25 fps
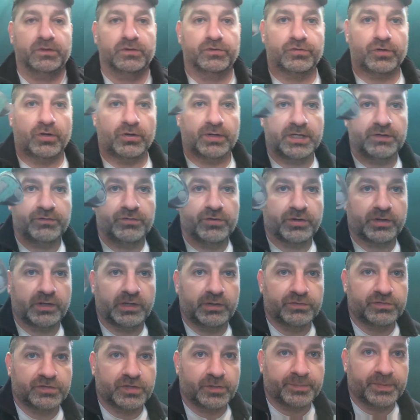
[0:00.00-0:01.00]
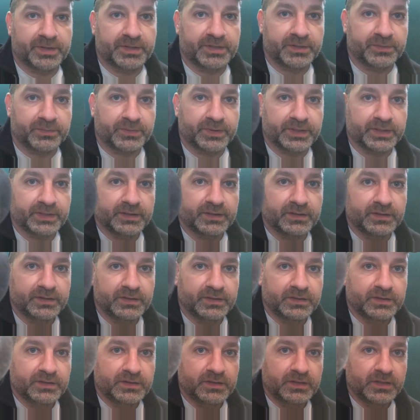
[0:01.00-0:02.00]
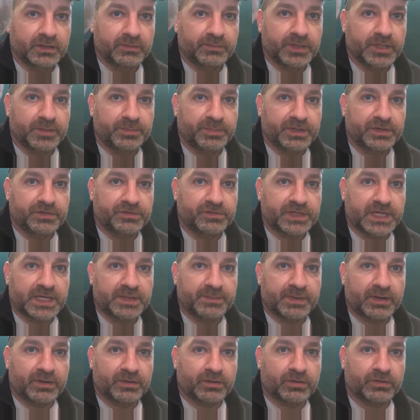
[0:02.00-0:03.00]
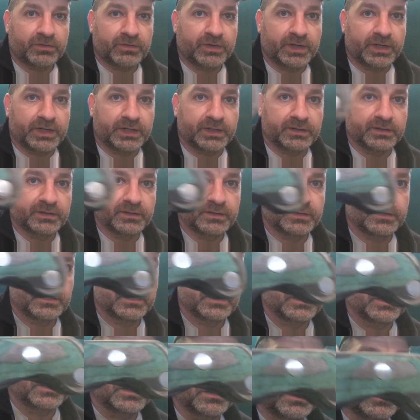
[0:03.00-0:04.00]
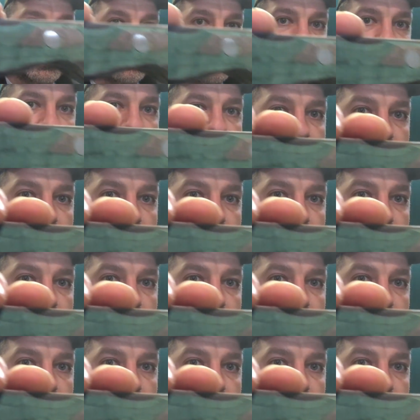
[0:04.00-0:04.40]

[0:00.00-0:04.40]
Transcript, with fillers: So I'll give you a close-up anyway. I mean, the pins came out alright, and good